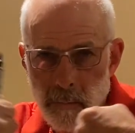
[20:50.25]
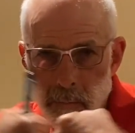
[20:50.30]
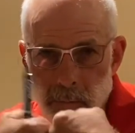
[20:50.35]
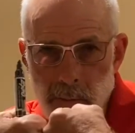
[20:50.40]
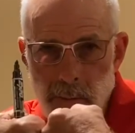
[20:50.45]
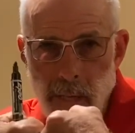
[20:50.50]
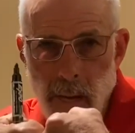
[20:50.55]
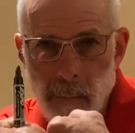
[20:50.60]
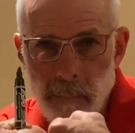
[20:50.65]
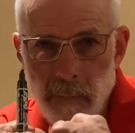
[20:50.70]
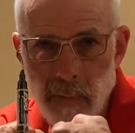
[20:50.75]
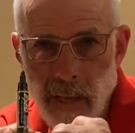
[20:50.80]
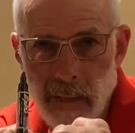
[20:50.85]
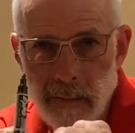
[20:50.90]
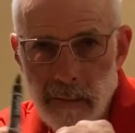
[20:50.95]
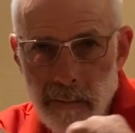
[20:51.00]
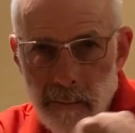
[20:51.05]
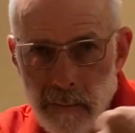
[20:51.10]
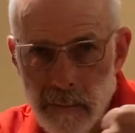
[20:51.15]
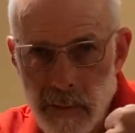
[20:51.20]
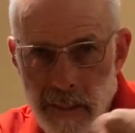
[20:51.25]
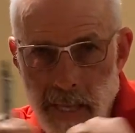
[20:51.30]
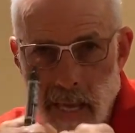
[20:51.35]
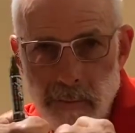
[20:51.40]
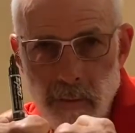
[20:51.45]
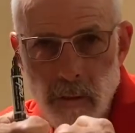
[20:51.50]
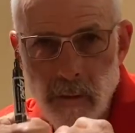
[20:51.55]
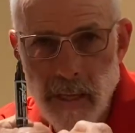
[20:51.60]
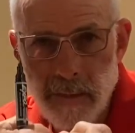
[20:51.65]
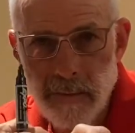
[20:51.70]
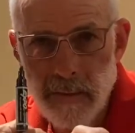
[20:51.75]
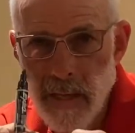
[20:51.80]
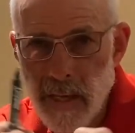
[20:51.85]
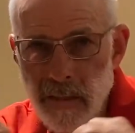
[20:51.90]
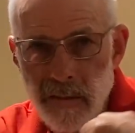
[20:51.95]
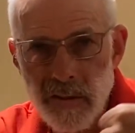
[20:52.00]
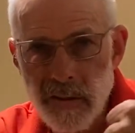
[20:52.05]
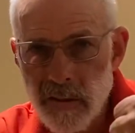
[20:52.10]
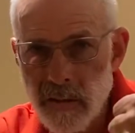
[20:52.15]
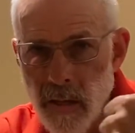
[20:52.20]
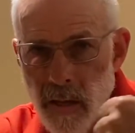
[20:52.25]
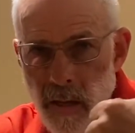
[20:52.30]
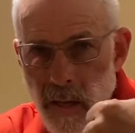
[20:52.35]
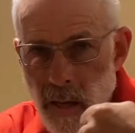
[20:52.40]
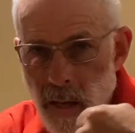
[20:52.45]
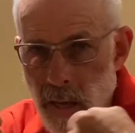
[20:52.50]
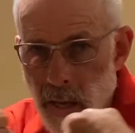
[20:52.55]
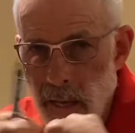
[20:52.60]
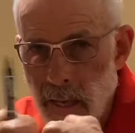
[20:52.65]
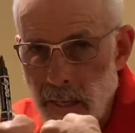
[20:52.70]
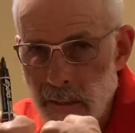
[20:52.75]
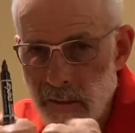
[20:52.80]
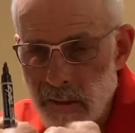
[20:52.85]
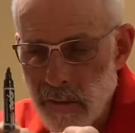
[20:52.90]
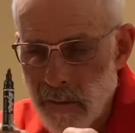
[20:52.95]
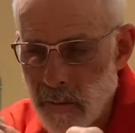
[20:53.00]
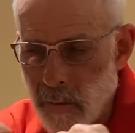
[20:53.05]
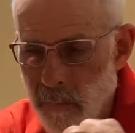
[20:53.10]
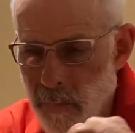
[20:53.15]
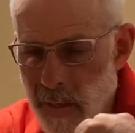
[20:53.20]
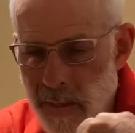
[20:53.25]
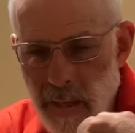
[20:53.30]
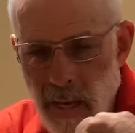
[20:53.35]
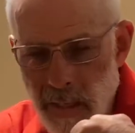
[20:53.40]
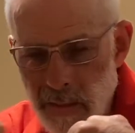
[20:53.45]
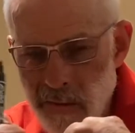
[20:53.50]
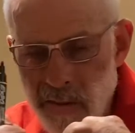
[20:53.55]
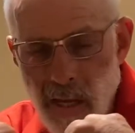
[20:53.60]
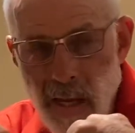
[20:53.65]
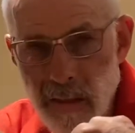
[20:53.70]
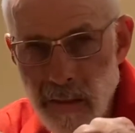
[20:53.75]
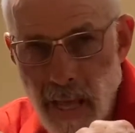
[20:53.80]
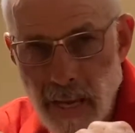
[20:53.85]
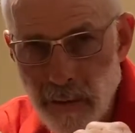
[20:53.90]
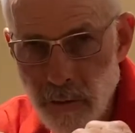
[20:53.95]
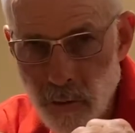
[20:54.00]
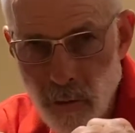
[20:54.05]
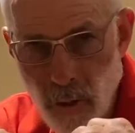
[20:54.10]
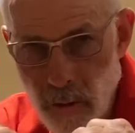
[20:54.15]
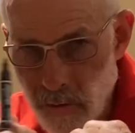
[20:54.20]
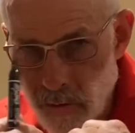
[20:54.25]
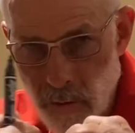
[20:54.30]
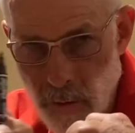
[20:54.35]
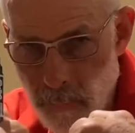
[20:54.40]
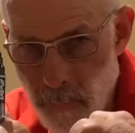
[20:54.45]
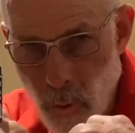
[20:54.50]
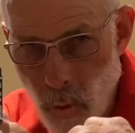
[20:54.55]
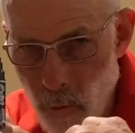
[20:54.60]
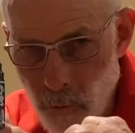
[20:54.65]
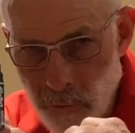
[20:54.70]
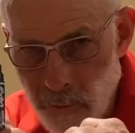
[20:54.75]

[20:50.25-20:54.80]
come together like this, it's because electrons are both